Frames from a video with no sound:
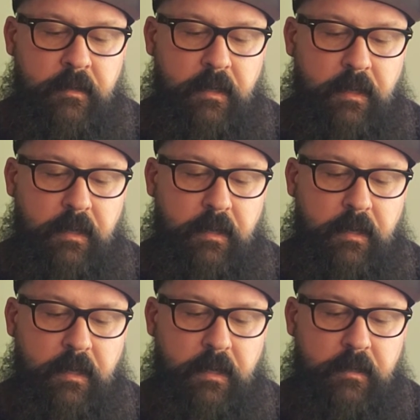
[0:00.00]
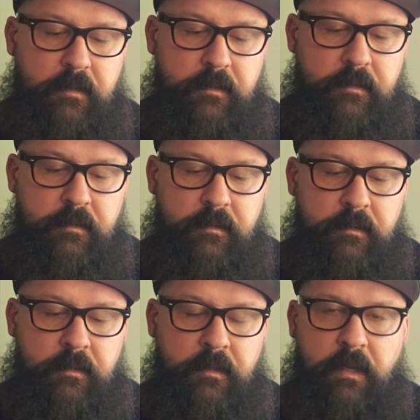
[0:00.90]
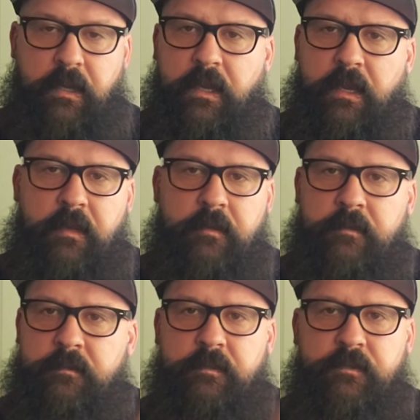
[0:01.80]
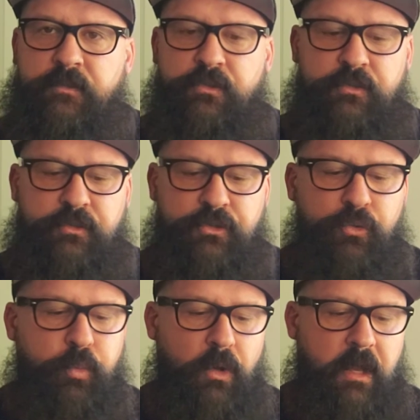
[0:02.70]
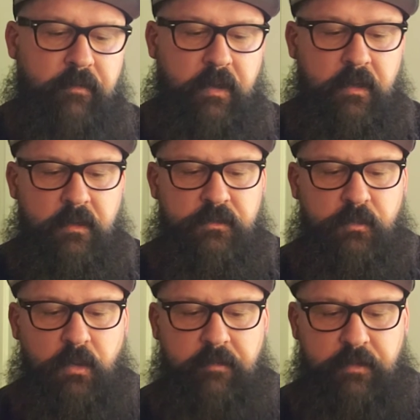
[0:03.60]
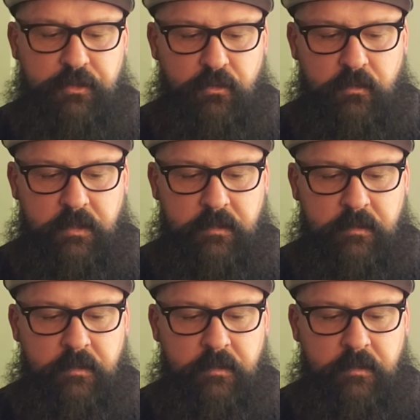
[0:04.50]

And again, just super heavy jewelry.